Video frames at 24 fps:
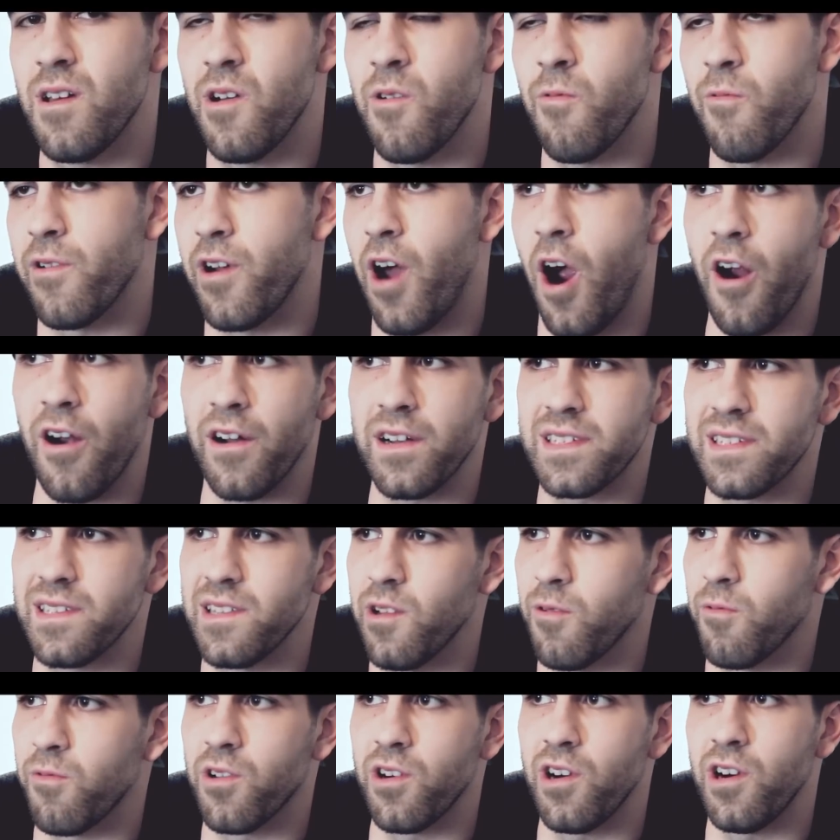when artists in
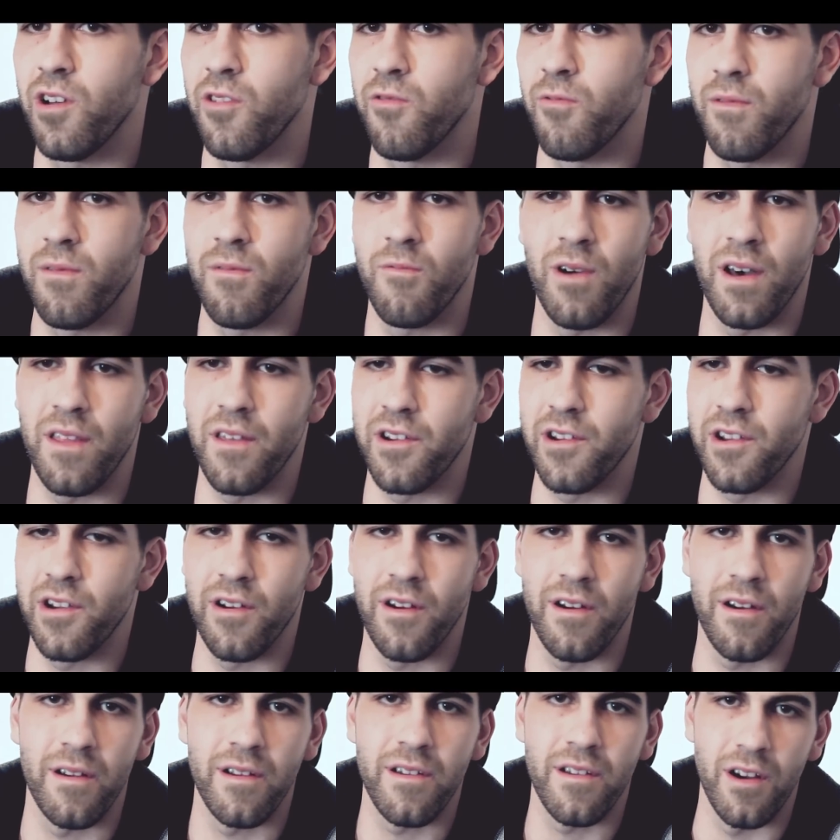the world, whether
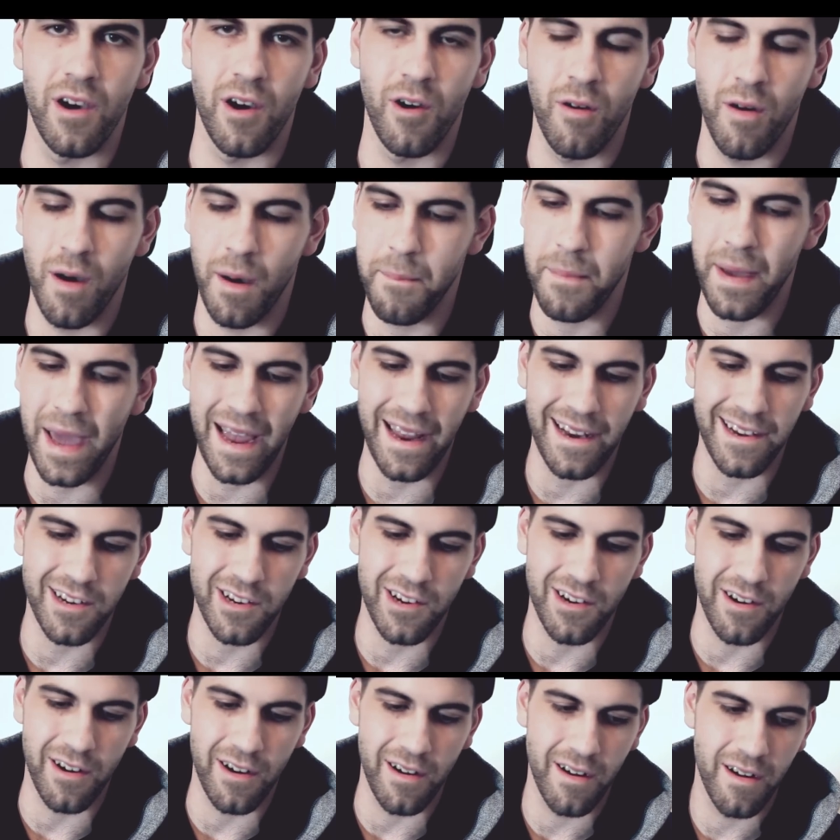you're, you know, a
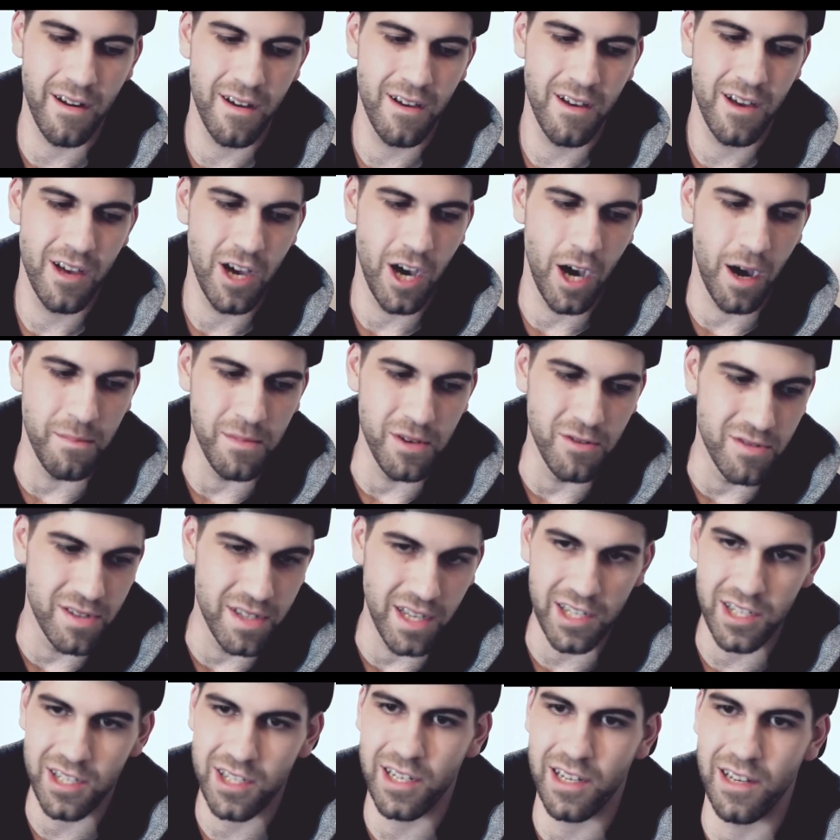painter, a
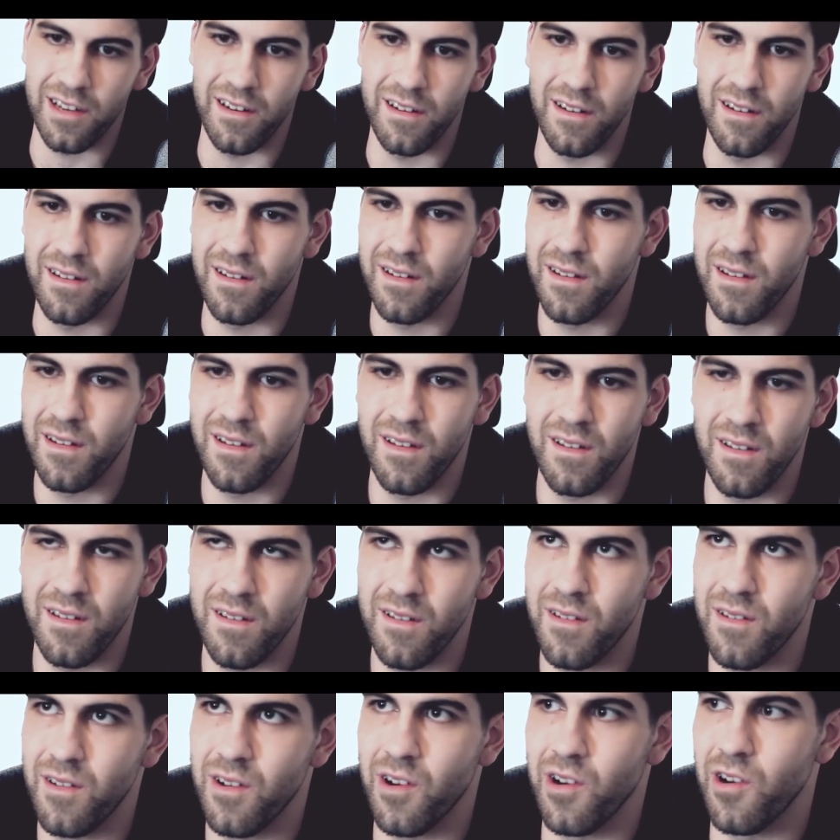musician,
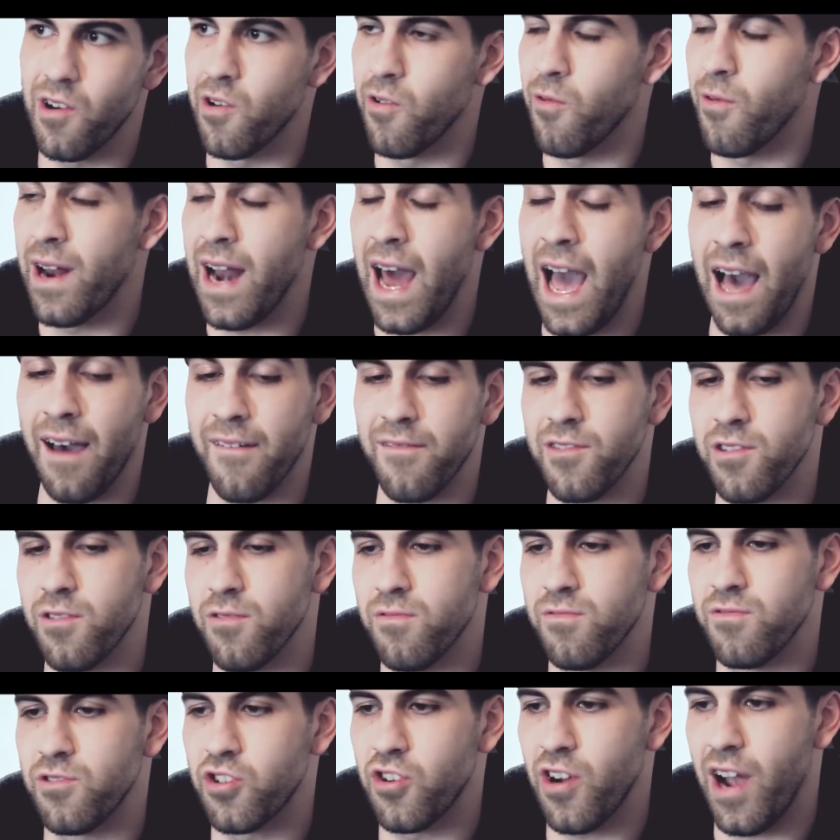or what have
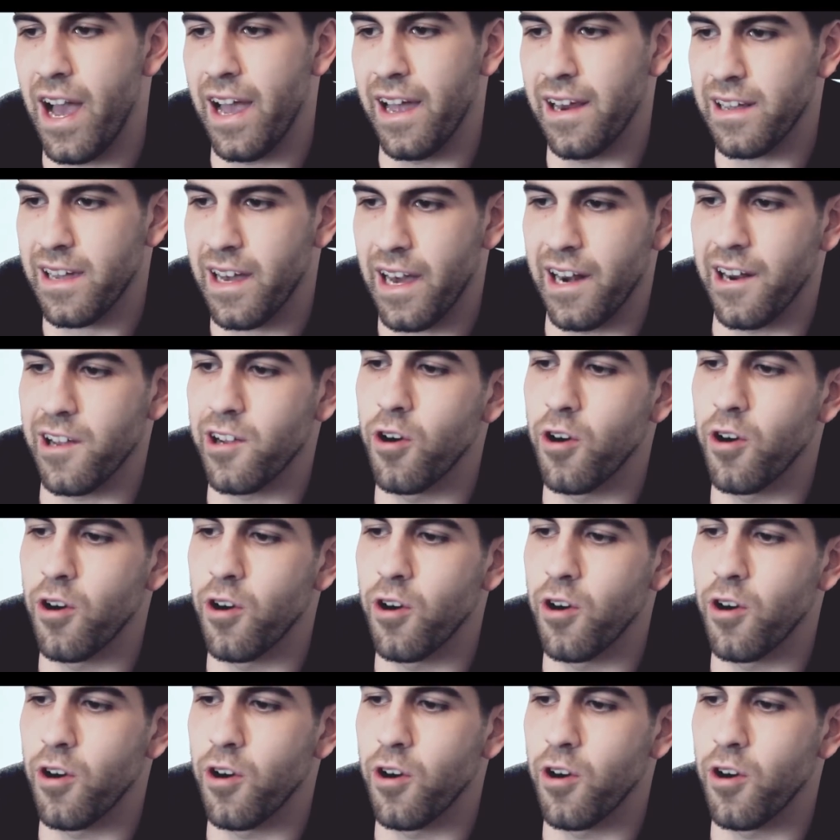you, try and kind of